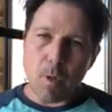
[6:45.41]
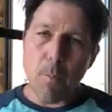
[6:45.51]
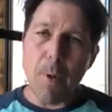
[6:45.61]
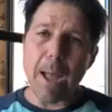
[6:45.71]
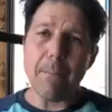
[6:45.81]

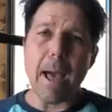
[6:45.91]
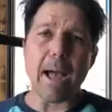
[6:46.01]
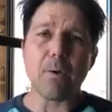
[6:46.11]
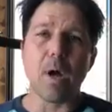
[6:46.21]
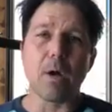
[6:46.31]
My
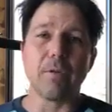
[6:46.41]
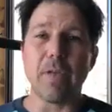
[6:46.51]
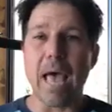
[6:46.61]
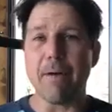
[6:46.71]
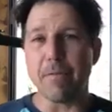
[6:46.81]
background is
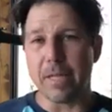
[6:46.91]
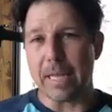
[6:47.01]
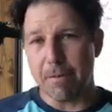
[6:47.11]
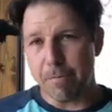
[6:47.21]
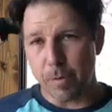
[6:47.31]
heavily
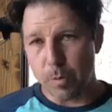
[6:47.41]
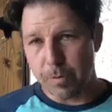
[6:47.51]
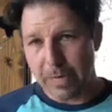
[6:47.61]
influenced